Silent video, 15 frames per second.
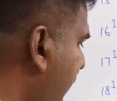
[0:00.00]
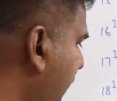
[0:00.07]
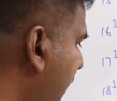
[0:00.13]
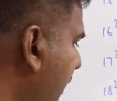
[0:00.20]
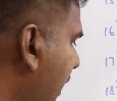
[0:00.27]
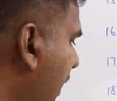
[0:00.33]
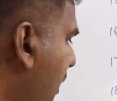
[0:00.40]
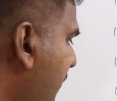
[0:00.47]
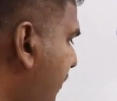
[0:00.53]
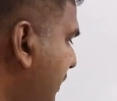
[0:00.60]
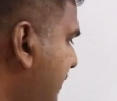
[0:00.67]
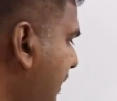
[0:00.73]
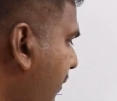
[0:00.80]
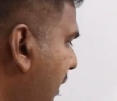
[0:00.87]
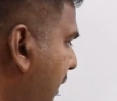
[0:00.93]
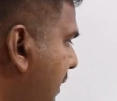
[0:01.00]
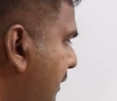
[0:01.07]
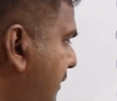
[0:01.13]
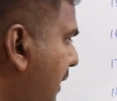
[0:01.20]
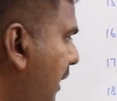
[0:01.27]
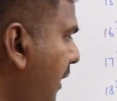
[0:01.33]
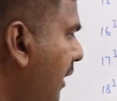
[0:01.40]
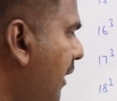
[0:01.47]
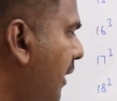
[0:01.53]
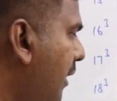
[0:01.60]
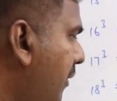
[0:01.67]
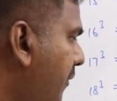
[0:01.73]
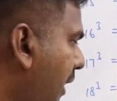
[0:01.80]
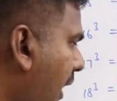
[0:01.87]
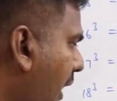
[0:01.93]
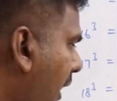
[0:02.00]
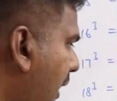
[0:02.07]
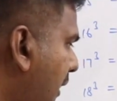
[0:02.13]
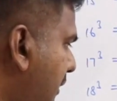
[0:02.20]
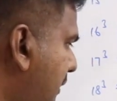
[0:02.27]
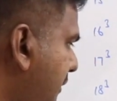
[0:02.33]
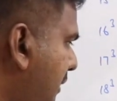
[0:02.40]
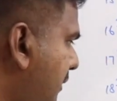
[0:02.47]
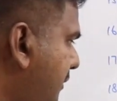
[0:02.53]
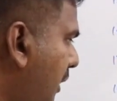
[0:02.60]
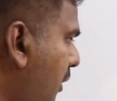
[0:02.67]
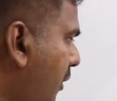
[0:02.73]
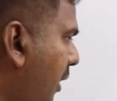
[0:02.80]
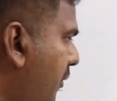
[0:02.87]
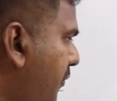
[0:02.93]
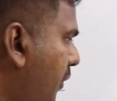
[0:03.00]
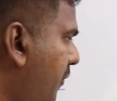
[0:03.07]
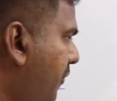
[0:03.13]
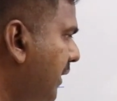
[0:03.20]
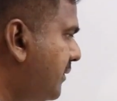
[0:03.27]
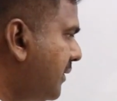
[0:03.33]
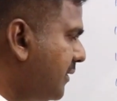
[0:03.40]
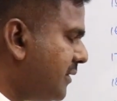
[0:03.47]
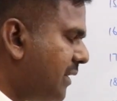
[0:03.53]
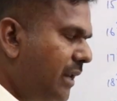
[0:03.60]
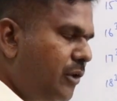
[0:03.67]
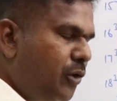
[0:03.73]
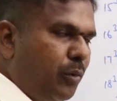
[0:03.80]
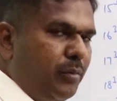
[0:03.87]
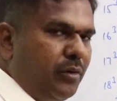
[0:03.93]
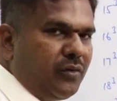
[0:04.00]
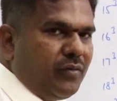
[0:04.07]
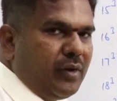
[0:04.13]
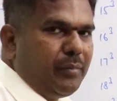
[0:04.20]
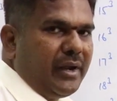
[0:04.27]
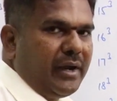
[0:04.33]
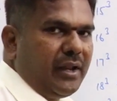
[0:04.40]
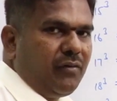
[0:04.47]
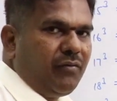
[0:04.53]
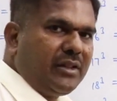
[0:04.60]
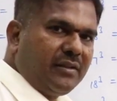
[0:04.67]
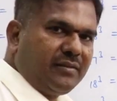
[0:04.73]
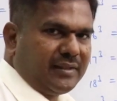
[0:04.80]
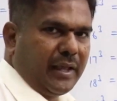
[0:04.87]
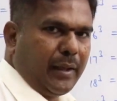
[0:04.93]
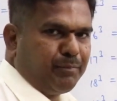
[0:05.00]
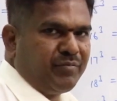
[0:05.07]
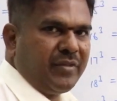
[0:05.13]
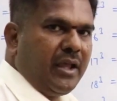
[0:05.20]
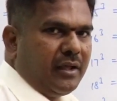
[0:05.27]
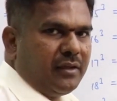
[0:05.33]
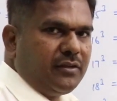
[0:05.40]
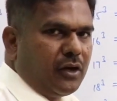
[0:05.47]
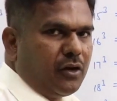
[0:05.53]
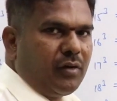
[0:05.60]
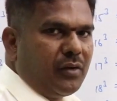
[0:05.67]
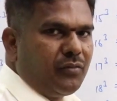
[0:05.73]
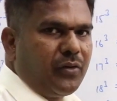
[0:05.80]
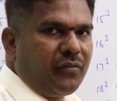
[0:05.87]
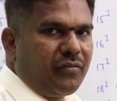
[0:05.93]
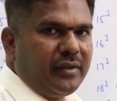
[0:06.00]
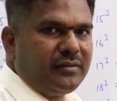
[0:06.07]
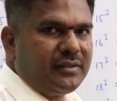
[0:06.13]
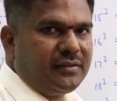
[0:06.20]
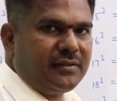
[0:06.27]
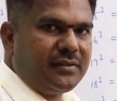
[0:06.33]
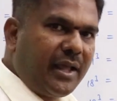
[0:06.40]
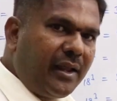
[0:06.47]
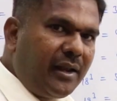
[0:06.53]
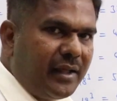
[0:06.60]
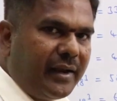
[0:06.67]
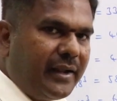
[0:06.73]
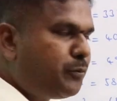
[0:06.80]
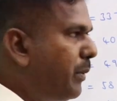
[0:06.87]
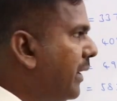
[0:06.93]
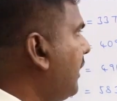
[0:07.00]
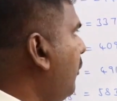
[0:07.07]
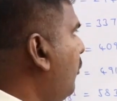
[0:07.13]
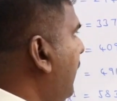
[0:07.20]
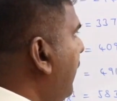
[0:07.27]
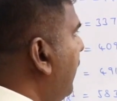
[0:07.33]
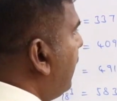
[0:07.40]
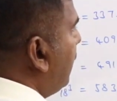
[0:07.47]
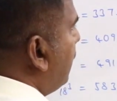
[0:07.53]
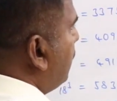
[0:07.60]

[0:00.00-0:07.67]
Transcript: 7. For 7 it is 3. For all others 0, 1, 4, 5, 6, 9, cube root will be ending with the same 0, 1, 4, 5, 6, 9 respectively.